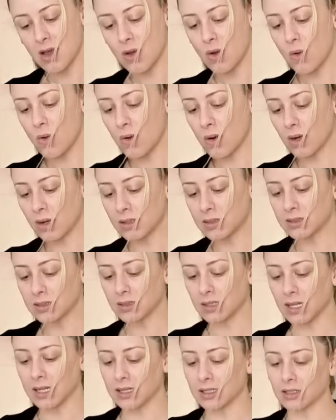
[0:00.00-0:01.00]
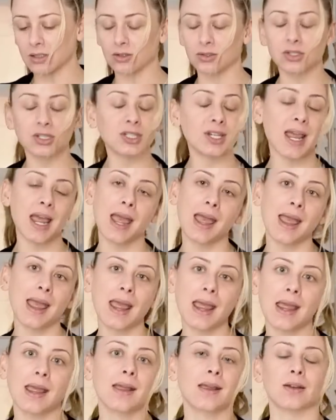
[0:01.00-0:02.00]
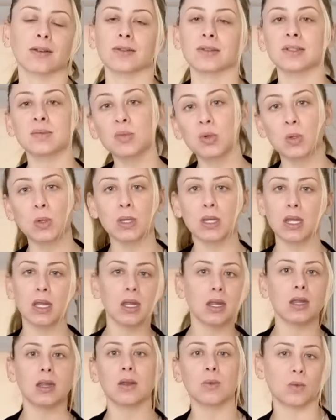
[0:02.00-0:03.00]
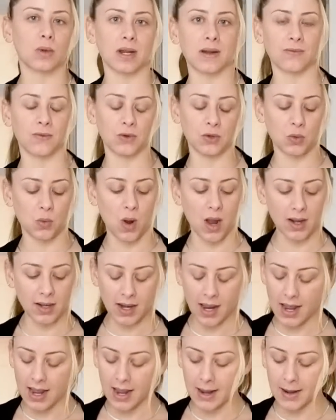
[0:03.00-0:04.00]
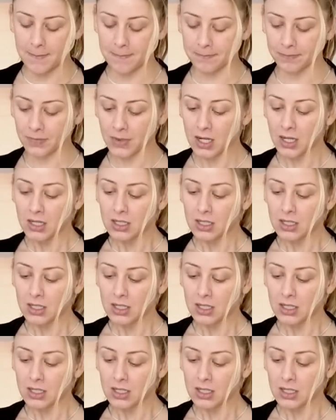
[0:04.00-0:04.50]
or to like your shake or smoothie, whatever you want.